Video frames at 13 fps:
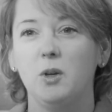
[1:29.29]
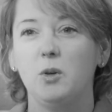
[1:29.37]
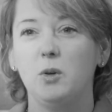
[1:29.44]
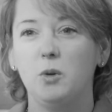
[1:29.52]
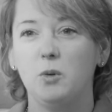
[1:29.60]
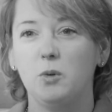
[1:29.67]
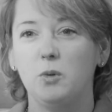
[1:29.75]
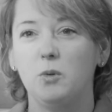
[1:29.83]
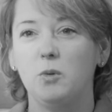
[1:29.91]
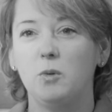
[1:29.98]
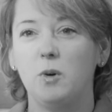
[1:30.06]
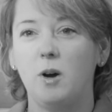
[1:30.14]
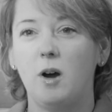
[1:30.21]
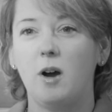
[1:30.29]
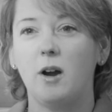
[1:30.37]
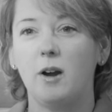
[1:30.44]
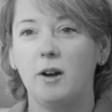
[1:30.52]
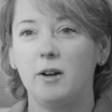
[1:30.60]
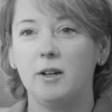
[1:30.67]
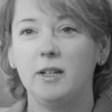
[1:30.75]
who
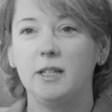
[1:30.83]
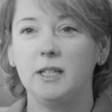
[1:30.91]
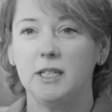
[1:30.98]
are